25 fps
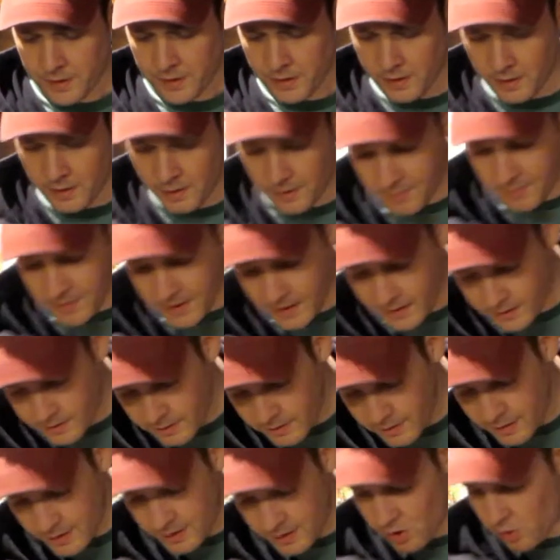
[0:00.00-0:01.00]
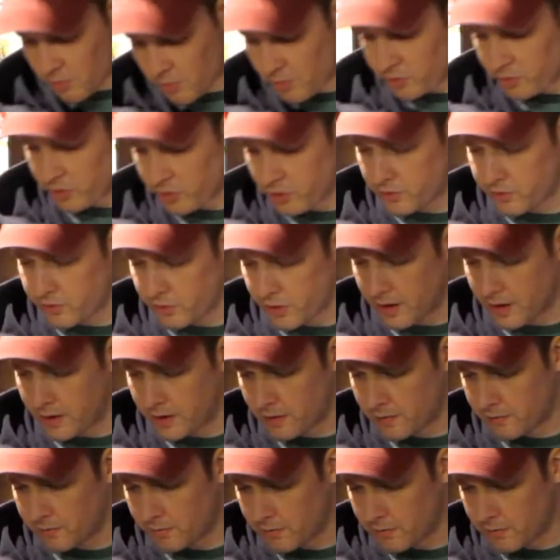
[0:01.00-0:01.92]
I mean, it almost looks like,